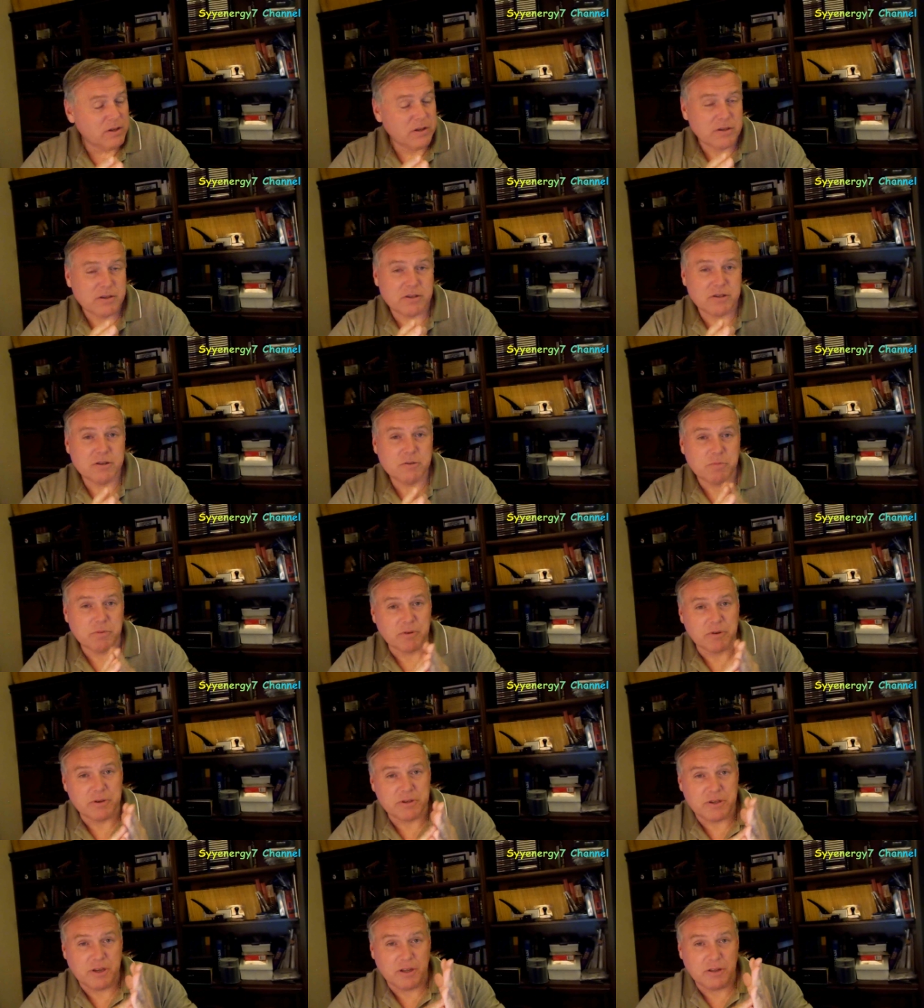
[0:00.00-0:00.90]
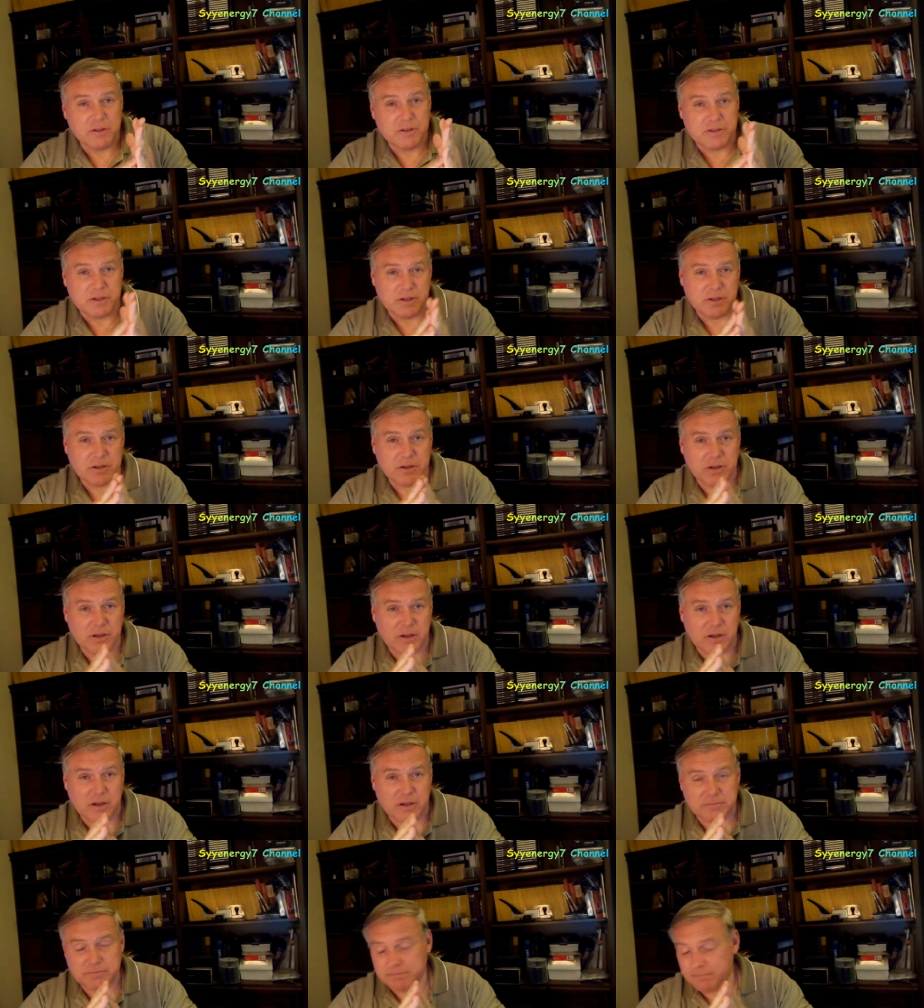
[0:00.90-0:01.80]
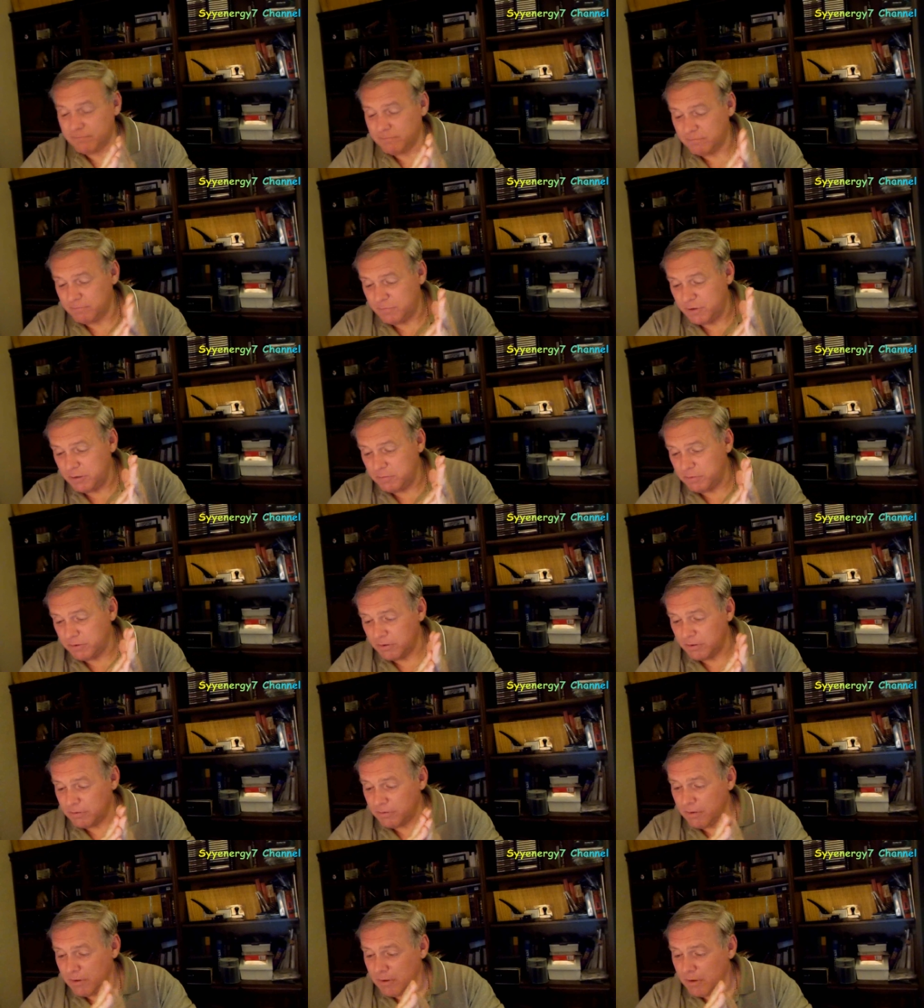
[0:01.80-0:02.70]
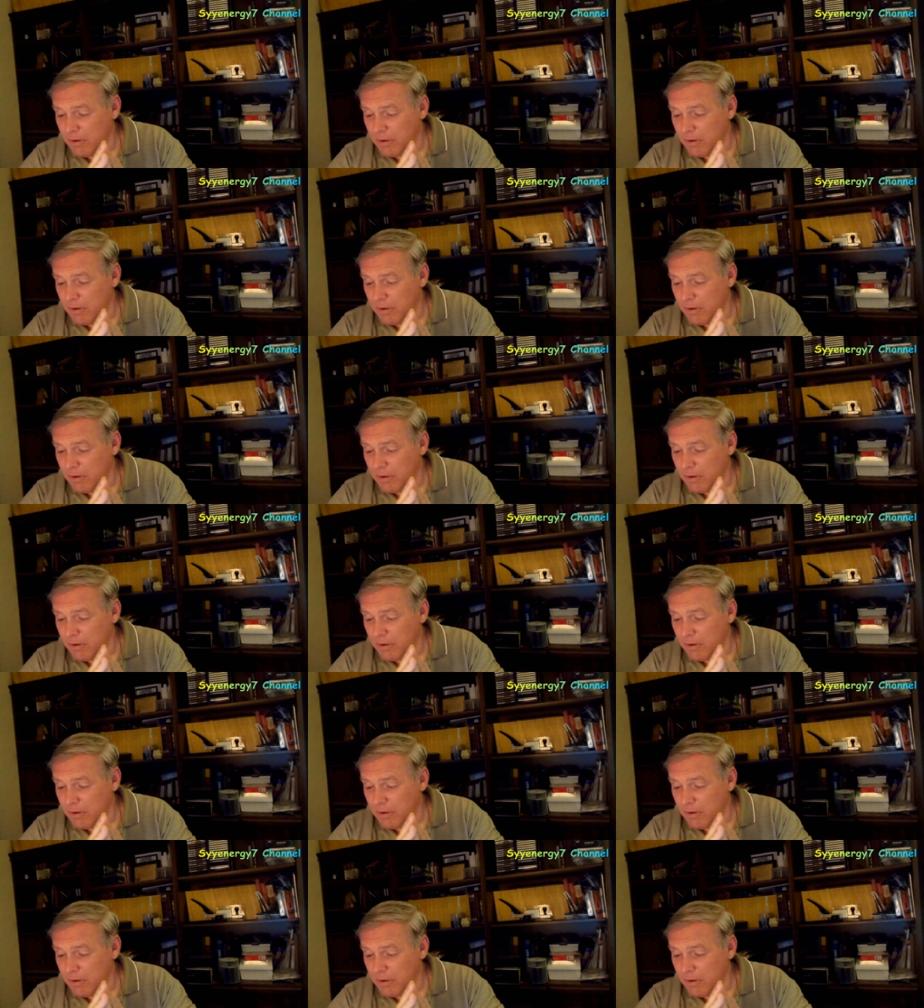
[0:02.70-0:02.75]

super intelligent uh, people